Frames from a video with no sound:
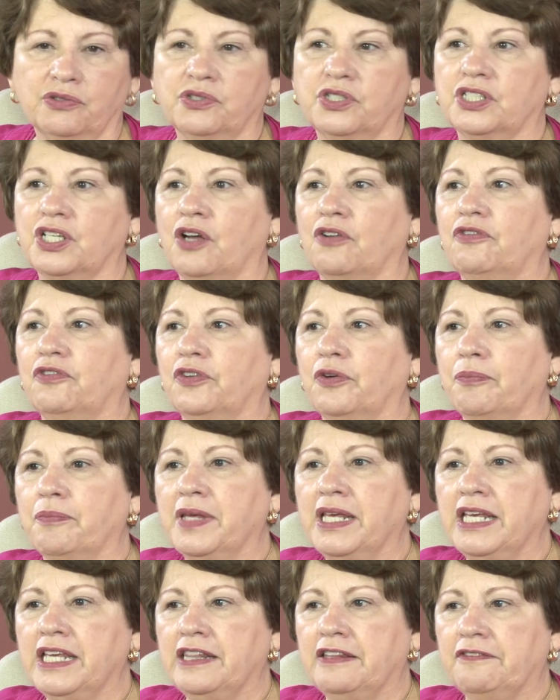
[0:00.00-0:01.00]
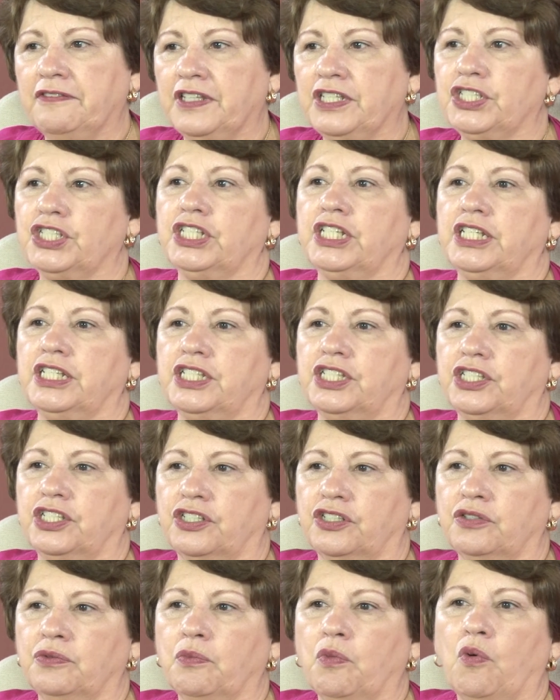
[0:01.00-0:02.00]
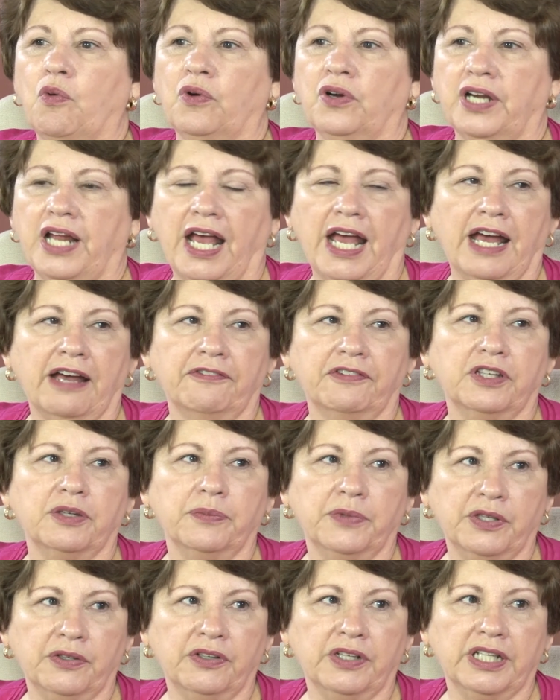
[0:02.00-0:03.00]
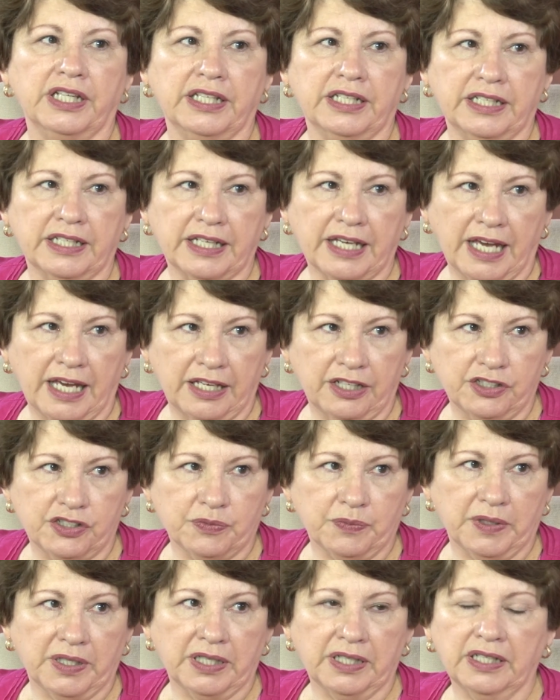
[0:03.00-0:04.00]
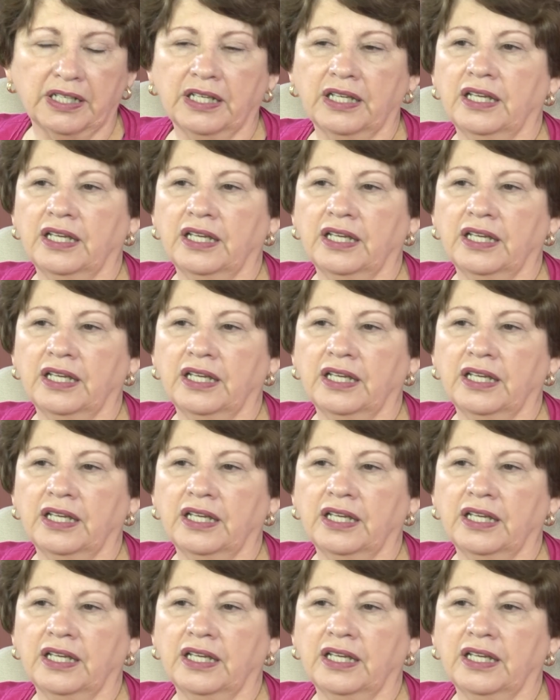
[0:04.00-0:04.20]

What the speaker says: So for me, the vision is to do more to have community engagement.